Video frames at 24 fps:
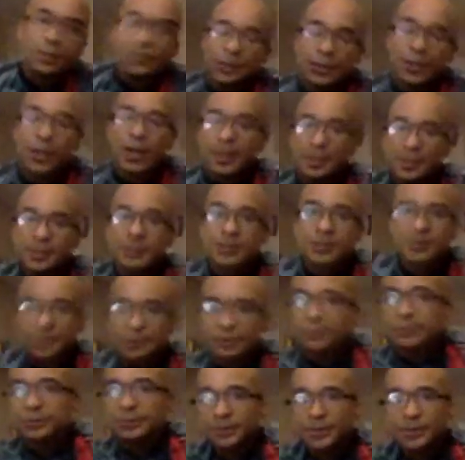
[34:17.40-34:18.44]
across
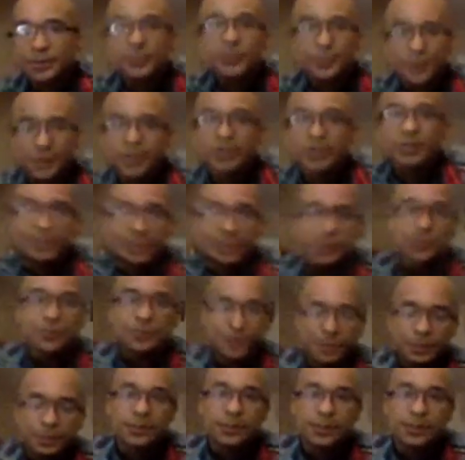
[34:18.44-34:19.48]
the
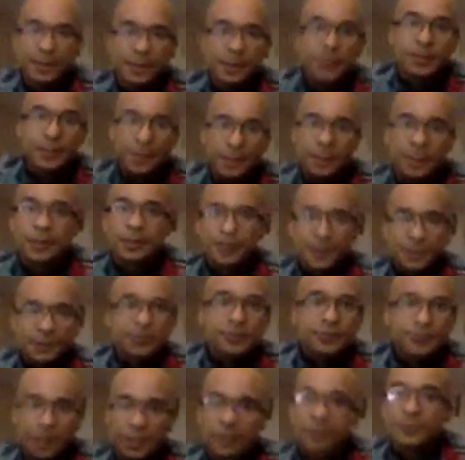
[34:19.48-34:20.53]
strings
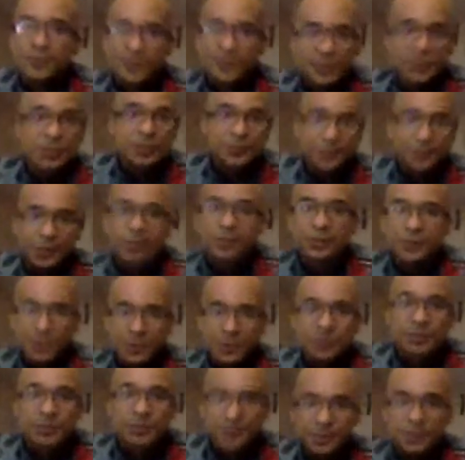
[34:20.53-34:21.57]
of specific
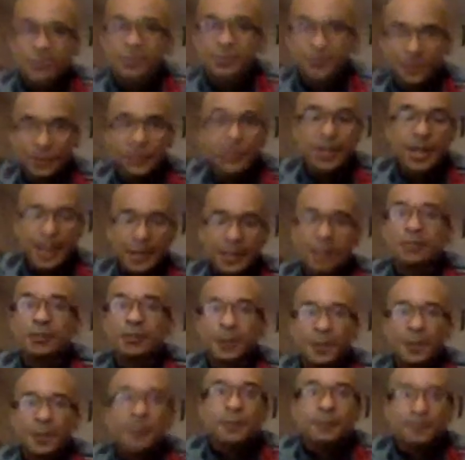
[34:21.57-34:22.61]
instruments that can
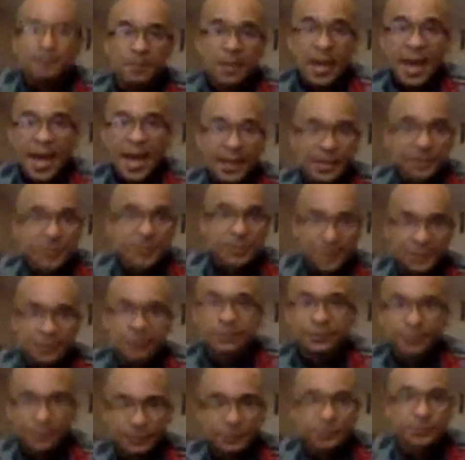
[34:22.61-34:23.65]
match
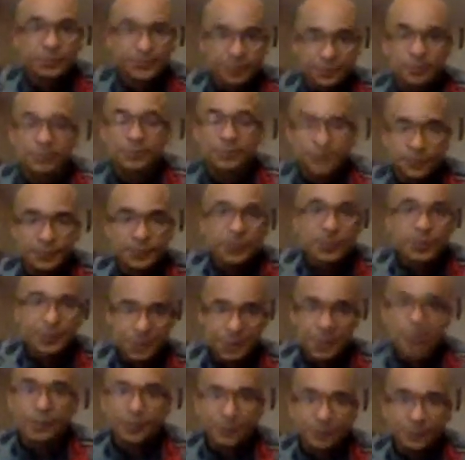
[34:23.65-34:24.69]
in
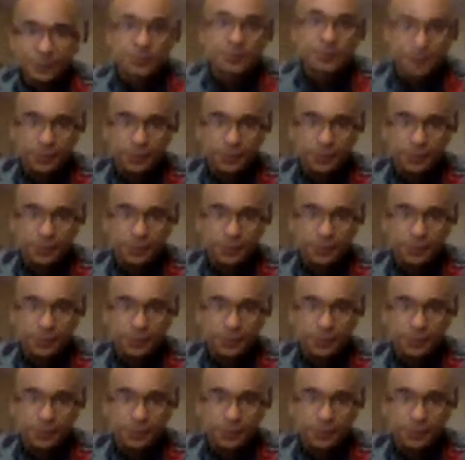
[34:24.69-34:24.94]
tone